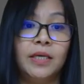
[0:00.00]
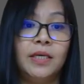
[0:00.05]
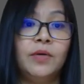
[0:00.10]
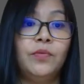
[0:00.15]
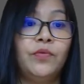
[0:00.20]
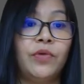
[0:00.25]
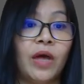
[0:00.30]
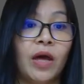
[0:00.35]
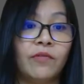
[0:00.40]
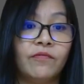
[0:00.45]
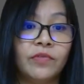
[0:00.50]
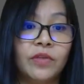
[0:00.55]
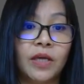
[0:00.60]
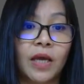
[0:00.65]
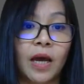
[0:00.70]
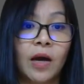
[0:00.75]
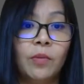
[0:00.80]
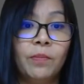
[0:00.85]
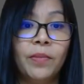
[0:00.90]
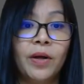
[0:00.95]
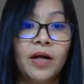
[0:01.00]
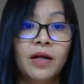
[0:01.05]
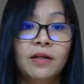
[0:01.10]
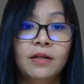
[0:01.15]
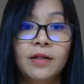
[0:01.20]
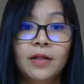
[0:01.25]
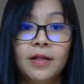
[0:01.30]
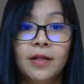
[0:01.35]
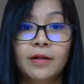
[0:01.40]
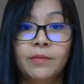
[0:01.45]
Here we have the alpha,
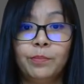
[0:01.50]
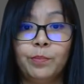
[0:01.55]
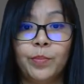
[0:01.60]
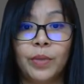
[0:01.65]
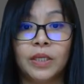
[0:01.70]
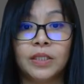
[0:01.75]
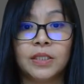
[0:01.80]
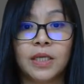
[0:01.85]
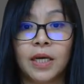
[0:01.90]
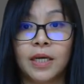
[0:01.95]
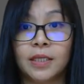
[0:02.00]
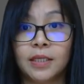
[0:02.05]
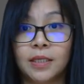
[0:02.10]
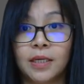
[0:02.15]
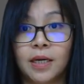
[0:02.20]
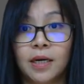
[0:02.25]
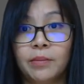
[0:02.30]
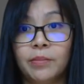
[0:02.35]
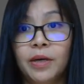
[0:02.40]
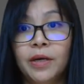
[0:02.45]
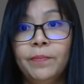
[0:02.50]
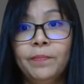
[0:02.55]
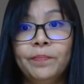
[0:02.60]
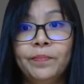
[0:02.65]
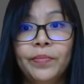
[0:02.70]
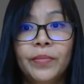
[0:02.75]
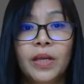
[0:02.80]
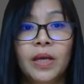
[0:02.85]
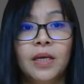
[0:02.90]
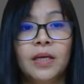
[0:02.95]
beta, and gamma.
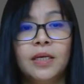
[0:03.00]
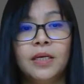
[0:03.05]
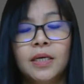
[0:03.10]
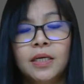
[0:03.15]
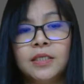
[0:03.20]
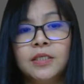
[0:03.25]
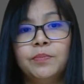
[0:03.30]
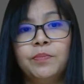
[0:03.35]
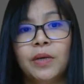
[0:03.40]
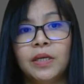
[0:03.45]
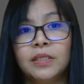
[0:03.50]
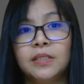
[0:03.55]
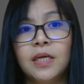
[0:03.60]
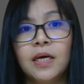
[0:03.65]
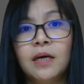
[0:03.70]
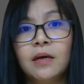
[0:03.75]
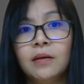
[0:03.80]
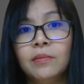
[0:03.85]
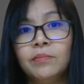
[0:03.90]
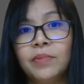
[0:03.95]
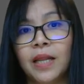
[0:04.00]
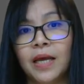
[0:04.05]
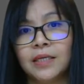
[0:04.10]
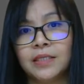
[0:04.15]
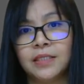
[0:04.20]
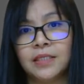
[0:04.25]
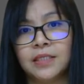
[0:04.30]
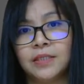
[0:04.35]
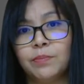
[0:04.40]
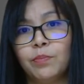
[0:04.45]
Does beta
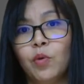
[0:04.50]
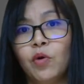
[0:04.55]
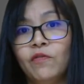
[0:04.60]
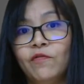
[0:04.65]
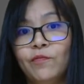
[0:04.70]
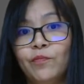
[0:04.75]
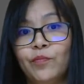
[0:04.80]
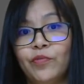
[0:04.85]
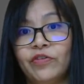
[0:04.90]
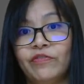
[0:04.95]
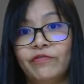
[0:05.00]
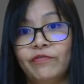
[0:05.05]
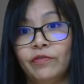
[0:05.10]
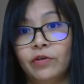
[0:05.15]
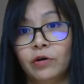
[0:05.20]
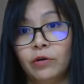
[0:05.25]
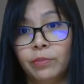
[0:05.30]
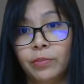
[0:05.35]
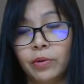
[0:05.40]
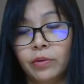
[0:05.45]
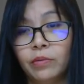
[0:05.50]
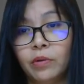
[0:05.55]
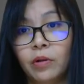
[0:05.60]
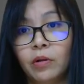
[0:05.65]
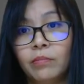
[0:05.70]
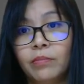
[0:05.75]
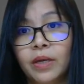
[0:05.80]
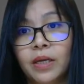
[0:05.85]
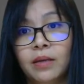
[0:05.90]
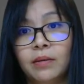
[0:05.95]
complex is more preferable,
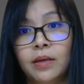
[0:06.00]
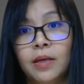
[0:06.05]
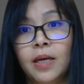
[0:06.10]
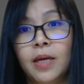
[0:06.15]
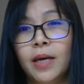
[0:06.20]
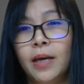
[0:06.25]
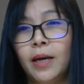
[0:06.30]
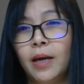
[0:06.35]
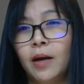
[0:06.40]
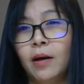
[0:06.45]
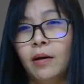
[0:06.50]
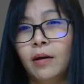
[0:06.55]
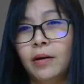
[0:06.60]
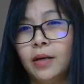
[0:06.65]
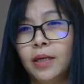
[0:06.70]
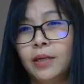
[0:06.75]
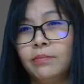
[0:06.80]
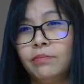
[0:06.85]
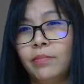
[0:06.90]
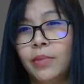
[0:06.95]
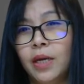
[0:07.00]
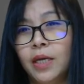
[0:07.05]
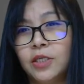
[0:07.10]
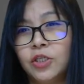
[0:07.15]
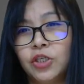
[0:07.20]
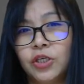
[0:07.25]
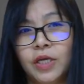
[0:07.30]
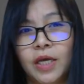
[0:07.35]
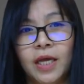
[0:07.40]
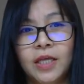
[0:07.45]
or it may
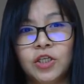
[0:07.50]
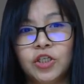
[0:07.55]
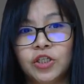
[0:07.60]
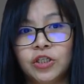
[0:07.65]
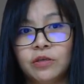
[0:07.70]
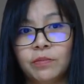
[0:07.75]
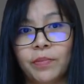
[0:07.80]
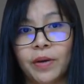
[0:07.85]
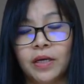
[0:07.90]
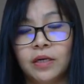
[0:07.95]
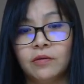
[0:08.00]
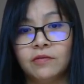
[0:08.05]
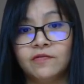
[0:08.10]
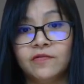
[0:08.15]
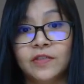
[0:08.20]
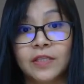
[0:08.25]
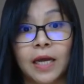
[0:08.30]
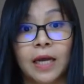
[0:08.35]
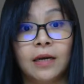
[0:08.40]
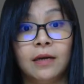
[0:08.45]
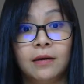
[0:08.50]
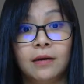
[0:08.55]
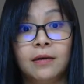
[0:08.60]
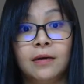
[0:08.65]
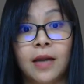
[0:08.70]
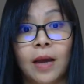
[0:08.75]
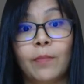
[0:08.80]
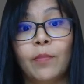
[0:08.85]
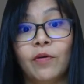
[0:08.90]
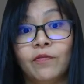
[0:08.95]
change depend on
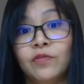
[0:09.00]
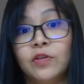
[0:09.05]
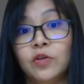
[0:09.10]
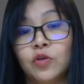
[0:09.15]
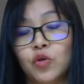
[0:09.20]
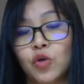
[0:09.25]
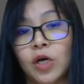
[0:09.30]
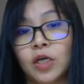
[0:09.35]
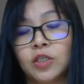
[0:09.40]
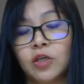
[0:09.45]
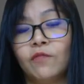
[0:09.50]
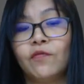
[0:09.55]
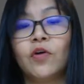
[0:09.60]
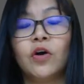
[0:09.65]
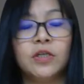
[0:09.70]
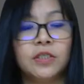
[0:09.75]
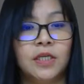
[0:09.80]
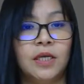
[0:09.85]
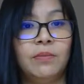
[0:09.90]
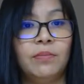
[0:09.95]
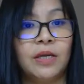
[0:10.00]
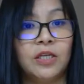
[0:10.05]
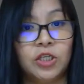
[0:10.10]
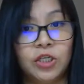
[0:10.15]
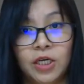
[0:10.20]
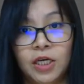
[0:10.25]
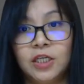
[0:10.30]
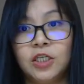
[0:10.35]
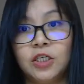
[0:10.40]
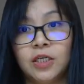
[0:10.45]
type of the drugs? Of course, it may
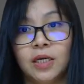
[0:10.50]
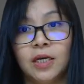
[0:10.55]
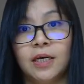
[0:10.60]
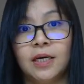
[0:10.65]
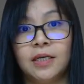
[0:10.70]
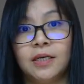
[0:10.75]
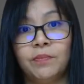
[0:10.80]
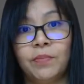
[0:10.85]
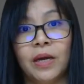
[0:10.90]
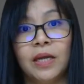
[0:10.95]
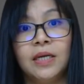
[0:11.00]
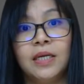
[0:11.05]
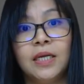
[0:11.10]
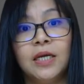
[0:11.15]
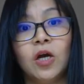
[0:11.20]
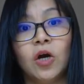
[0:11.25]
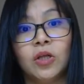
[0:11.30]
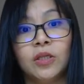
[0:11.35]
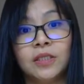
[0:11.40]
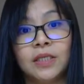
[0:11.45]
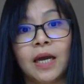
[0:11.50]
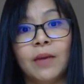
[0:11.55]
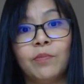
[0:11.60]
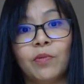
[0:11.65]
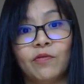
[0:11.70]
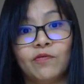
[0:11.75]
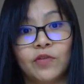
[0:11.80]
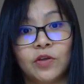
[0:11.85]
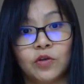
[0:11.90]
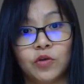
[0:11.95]
change depending on type
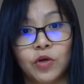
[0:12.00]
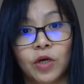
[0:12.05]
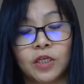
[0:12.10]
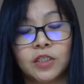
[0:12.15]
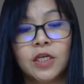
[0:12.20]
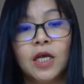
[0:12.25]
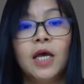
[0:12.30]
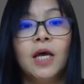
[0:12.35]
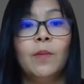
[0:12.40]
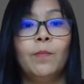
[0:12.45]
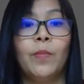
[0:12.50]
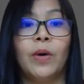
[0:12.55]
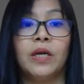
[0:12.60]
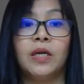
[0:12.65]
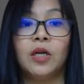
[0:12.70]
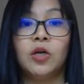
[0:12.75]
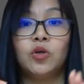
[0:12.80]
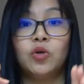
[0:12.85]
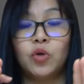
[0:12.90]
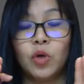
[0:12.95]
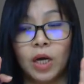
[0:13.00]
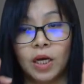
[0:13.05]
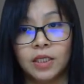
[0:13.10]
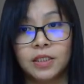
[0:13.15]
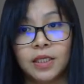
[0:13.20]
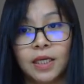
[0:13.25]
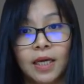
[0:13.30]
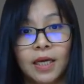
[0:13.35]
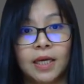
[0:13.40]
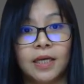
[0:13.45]
of the drugs. But the
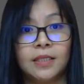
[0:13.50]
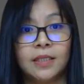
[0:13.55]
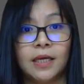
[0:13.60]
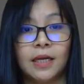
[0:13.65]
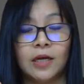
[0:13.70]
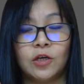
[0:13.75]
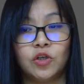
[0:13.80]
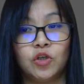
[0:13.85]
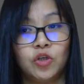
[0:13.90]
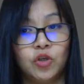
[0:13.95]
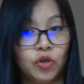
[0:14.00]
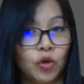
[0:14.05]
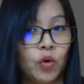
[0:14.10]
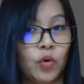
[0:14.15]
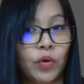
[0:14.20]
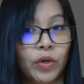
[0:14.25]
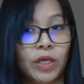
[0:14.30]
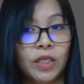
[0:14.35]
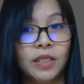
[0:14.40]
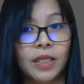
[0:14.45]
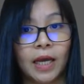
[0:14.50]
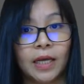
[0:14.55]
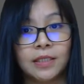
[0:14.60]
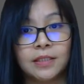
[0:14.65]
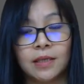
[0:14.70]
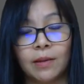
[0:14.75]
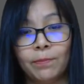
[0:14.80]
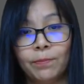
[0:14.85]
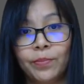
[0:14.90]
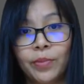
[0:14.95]
drugs that I show in the
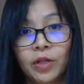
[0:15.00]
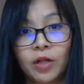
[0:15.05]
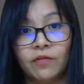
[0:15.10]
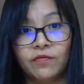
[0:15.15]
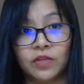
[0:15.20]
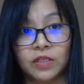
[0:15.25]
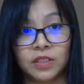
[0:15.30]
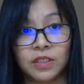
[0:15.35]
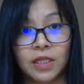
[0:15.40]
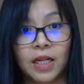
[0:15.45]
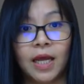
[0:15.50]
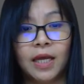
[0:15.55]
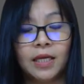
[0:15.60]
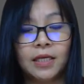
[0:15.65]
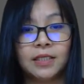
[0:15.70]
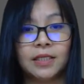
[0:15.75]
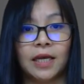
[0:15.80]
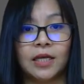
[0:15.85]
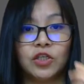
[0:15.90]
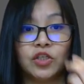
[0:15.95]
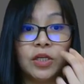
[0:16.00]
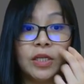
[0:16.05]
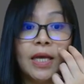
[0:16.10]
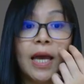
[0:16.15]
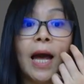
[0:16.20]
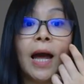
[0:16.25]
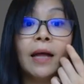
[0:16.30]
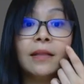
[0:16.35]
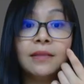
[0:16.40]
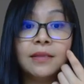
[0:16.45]
example of the slide is actually
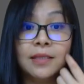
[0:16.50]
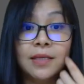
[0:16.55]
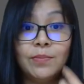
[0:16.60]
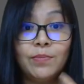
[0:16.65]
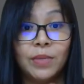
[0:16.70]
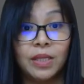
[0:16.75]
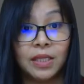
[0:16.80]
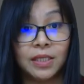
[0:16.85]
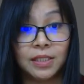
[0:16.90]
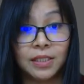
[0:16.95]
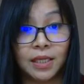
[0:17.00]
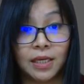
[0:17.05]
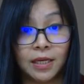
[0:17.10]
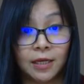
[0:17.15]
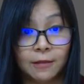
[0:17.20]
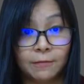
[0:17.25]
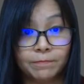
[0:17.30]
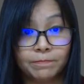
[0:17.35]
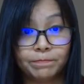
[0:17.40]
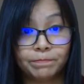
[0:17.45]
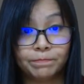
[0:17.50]
artemisinin.